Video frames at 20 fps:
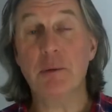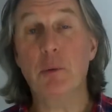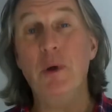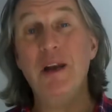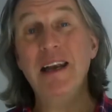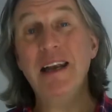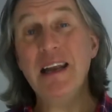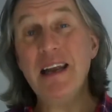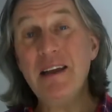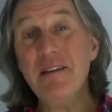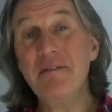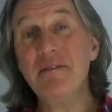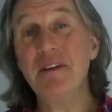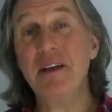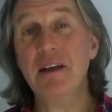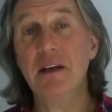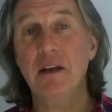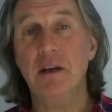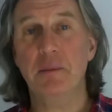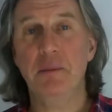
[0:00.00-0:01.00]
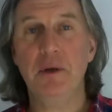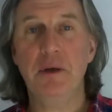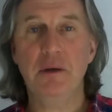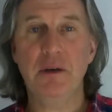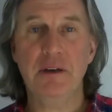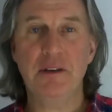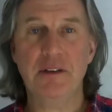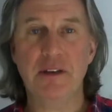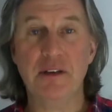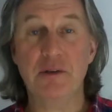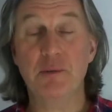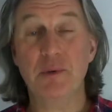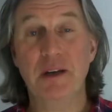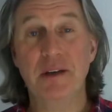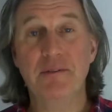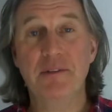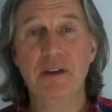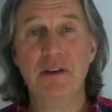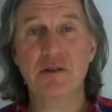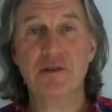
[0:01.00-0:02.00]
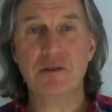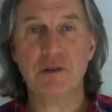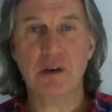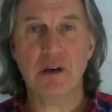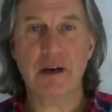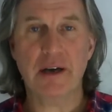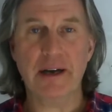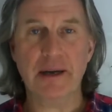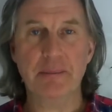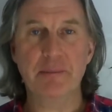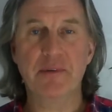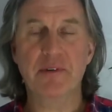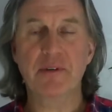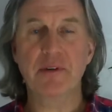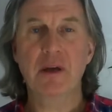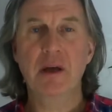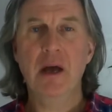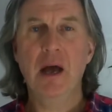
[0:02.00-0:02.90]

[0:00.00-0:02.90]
We lived in communities. We lived in tribes.